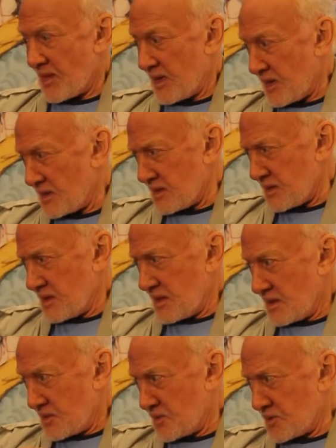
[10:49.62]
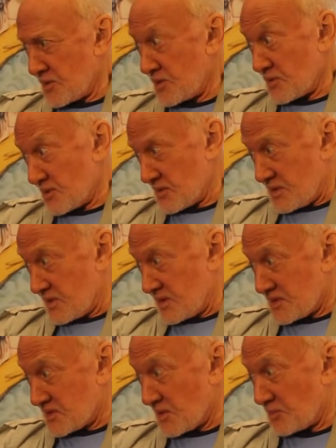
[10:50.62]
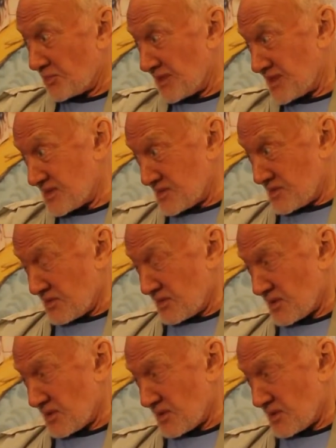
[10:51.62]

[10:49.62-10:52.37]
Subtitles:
and you're at some place and you're